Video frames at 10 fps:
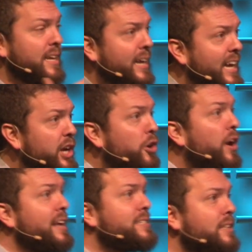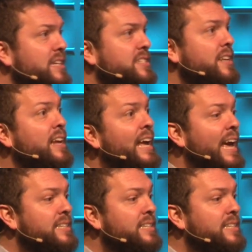hear and to listen and